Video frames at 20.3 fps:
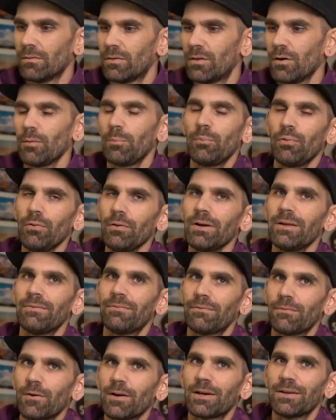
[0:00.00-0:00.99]
They're pretty
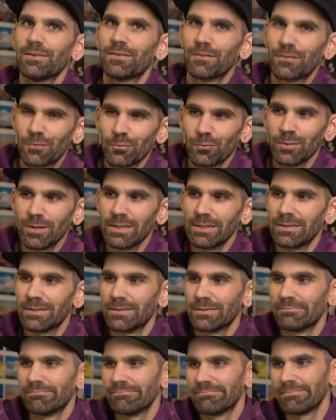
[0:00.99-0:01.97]
friggin'
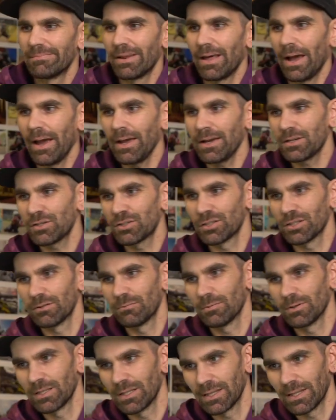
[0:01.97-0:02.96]
sweet. I
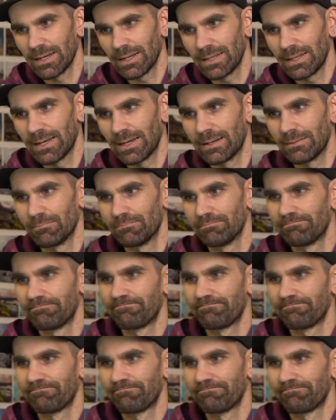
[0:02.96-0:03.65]
actually really like that.